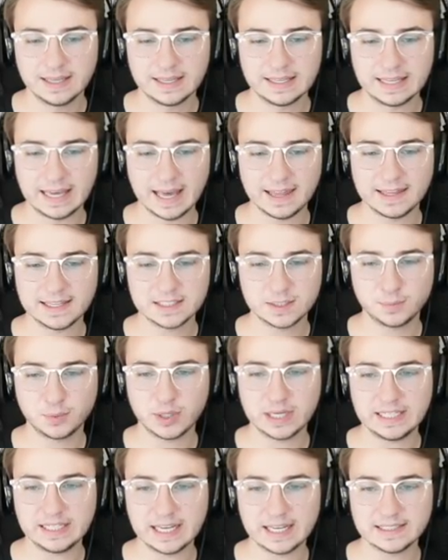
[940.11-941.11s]
Yeah, that's
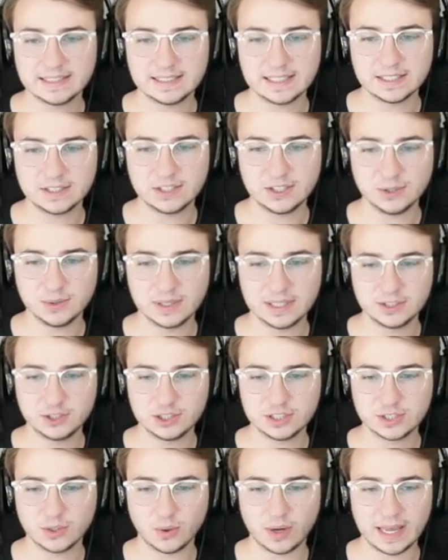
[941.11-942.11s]
pretty dusted too. Let's
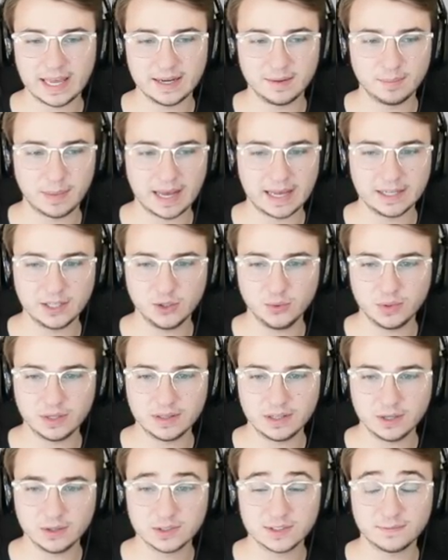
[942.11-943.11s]
just go ahead and buy a new one of
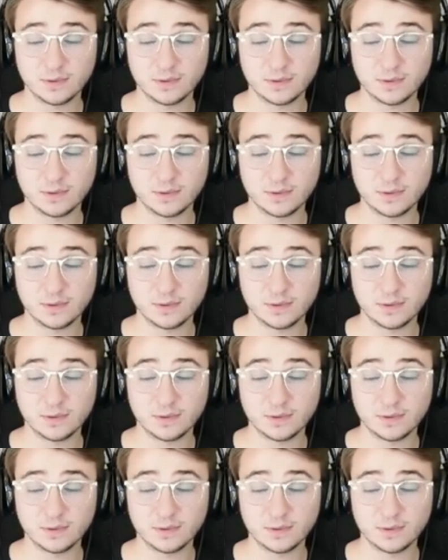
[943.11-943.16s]
those.